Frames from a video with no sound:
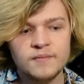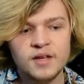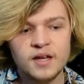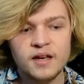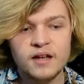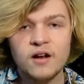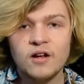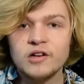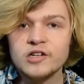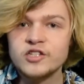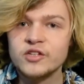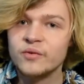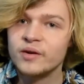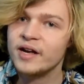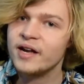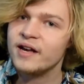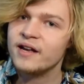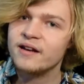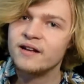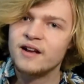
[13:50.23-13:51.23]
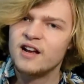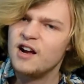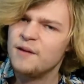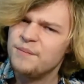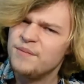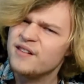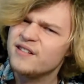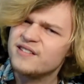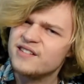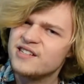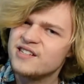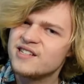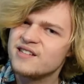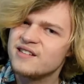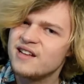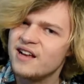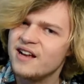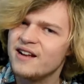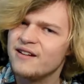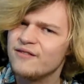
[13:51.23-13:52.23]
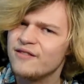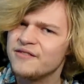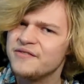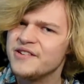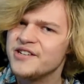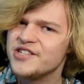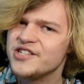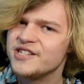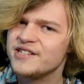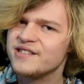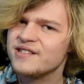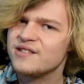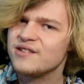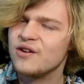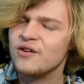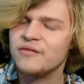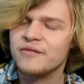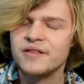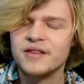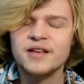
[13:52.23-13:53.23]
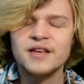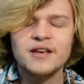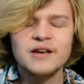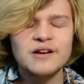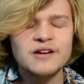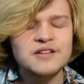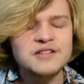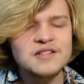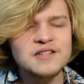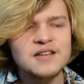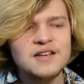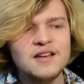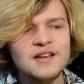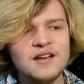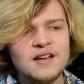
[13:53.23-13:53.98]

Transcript: It also had a couple of design revisions over the years.